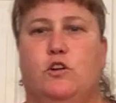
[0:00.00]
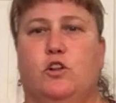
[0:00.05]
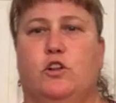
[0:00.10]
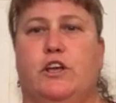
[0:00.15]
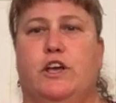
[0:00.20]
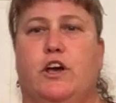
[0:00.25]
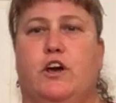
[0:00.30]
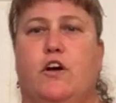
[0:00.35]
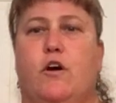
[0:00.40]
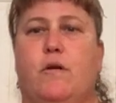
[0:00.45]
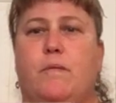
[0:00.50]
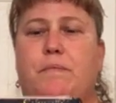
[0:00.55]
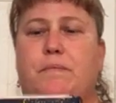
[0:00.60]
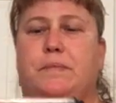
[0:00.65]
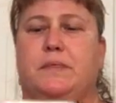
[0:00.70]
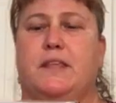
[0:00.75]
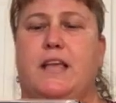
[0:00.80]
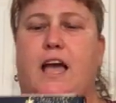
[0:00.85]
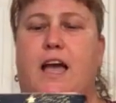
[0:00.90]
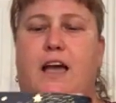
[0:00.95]
folio,
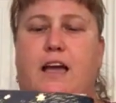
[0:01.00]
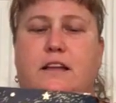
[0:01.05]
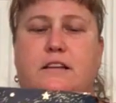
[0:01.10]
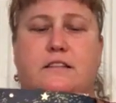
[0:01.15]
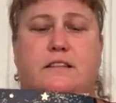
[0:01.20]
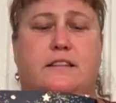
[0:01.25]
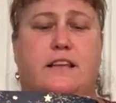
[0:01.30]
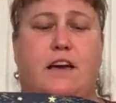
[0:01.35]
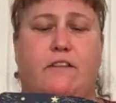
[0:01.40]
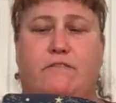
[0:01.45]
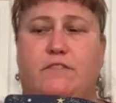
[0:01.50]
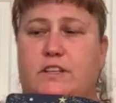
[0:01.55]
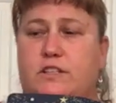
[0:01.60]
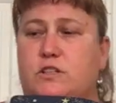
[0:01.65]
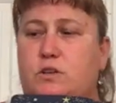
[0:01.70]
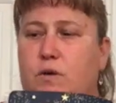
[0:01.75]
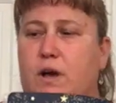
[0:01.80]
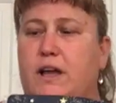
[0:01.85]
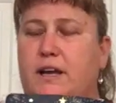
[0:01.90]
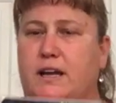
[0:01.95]
and that fits
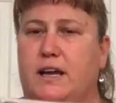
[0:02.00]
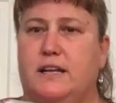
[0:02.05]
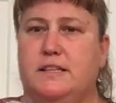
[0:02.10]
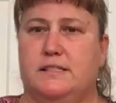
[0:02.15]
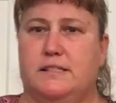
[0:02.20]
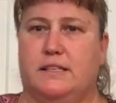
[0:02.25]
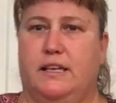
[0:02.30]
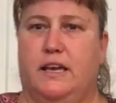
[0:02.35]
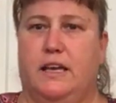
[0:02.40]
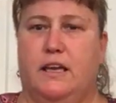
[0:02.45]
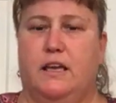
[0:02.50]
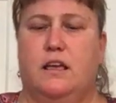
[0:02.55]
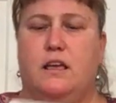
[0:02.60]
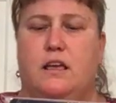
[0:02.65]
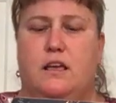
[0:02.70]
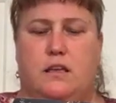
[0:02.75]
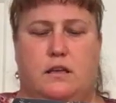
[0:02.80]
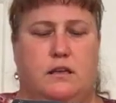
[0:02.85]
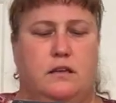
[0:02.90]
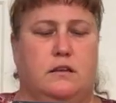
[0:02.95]
quite nicely.
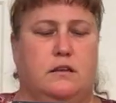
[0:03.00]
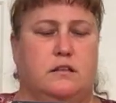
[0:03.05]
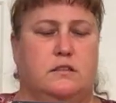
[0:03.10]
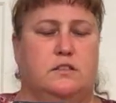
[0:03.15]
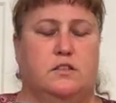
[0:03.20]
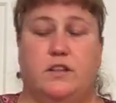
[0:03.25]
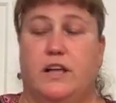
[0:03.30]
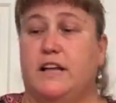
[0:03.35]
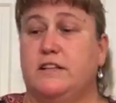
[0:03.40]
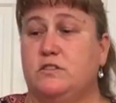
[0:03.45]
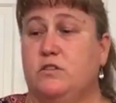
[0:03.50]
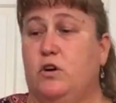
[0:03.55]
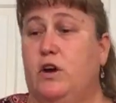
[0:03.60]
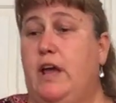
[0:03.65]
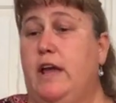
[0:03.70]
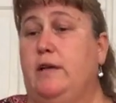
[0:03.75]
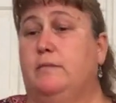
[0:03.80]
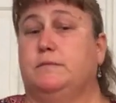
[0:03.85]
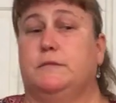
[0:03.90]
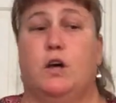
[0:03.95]
So that's
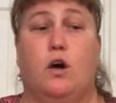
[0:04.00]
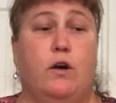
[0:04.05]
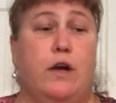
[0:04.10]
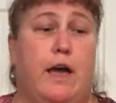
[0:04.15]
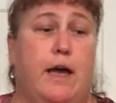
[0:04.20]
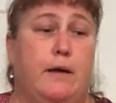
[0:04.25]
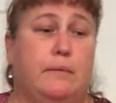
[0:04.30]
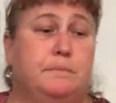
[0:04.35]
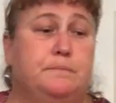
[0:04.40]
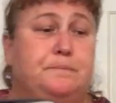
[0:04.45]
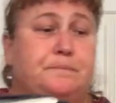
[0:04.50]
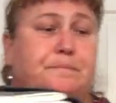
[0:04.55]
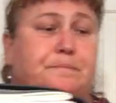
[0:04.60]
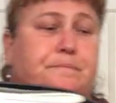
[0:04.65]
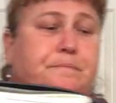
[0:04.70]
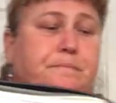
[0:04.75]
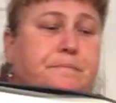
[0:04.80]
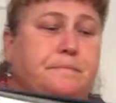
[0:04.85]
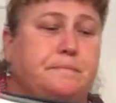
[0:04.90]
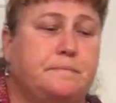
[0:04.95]
great. Okay,
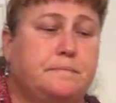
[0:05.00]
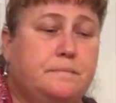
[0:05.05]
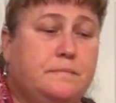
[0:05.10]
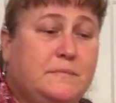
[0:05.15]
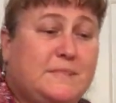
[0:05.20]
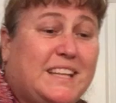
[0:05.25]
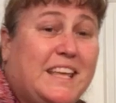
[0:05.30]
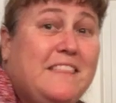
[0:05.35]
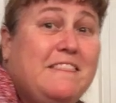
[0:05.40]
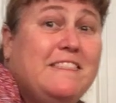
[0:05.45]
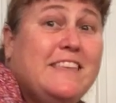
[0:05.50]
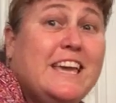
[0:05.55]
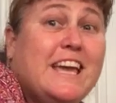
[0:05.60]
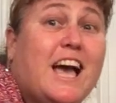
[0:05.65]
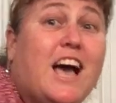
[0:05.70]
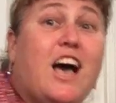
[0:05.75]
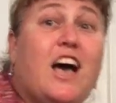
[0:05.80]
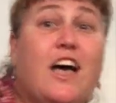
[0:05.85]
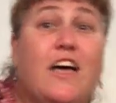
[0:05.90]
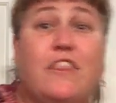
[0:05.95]
the
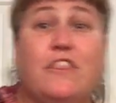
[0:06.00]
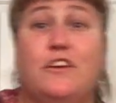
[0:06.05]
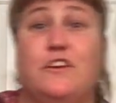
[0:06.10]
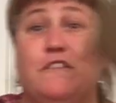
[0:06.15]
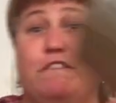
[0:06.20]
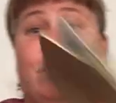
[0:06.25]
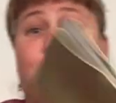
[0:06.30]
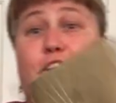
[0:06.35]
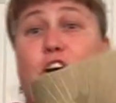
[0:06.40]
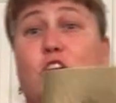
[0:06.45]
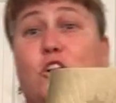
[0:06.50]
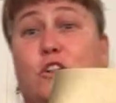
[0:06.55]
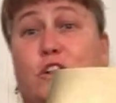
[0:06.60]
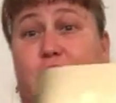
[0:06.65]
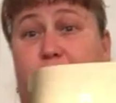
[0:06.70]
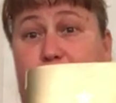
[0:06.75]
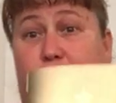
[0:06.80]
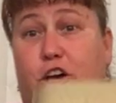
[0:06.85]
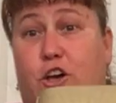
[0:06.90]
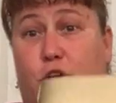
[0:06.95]
other
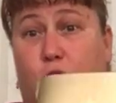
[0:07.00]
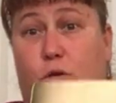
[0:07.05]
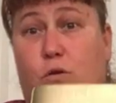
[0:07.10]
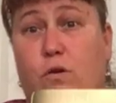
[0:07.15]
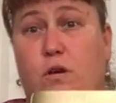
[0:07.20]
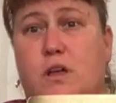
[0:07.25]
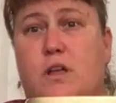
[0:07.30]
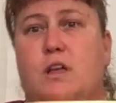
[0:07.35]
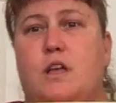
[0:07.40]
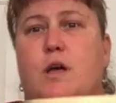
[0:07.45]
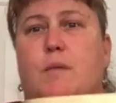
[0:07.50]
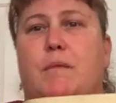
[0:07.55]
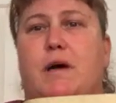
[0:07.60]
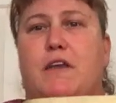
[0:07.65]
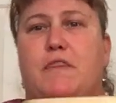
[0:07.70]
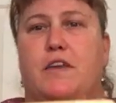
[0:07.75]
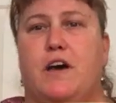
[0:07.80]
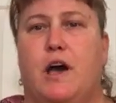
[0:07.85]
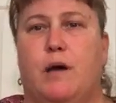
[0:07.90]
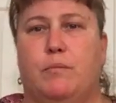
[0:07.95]
folio, my
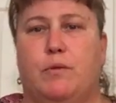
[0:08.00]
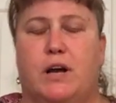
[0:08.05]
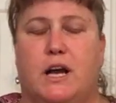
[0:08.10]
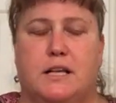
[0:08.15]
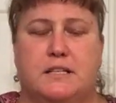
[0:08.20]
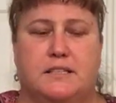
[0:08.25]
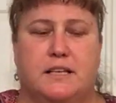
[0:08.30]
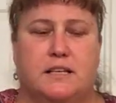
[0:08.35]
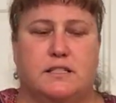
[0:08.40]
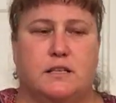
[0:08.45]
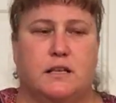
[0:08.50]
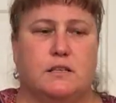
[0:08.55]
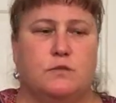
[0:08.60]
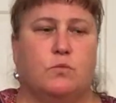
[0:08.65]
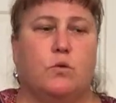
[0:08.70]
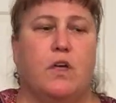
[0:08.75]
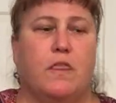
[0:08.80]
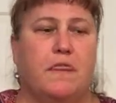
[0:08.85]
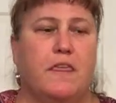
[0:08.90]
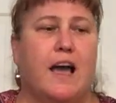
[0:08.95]
thought process is,
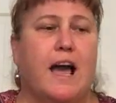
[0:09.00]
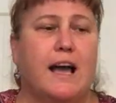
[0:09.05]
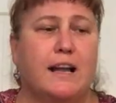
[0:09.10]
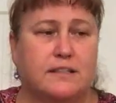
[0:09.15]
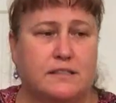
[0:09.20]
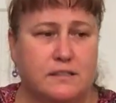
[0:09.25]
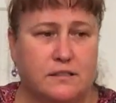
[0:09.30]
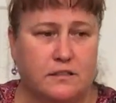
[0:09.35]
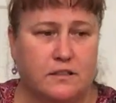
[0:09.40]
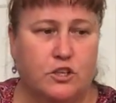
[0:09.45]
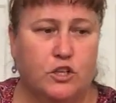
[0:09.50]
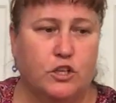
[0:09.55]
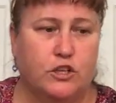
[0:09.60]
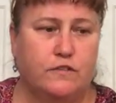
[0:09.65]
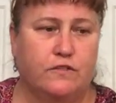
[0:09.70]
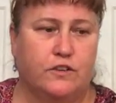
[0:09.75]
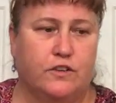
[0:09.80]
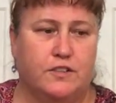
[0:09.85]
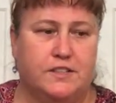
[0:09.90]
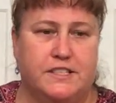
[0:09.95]
well, that's
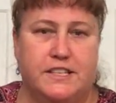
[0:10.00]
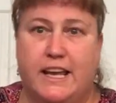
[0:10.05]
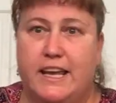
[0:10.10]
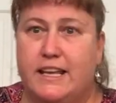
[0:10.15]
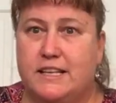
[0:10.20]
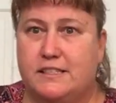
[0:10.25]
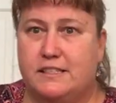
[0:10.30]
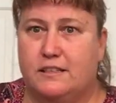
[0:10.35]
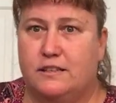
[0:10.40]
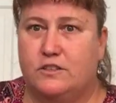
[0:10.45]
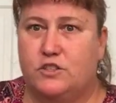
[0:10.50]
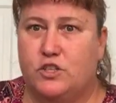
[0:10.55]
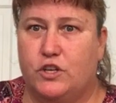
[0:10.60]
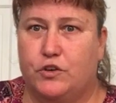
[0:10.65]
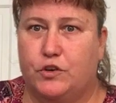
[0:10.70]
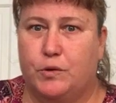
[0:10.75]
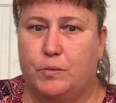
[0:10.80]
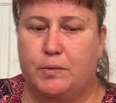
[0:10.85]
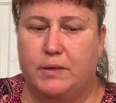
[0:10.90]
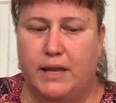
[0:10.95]
good for dates and
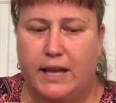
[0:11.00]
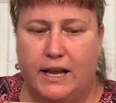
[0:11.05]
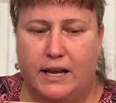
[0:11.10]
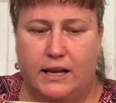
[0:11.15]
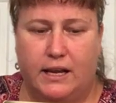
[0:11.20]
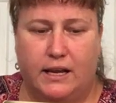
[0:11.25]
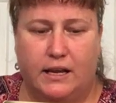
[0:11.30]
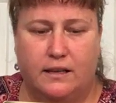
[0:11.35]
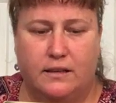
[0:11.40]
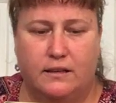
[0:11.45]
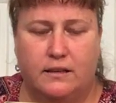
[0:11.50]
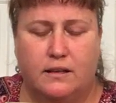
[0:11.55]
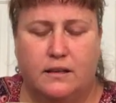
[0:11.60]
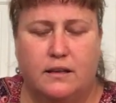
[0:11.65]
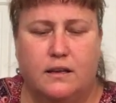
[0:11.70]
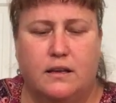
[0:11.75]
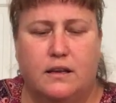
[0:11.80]
general planning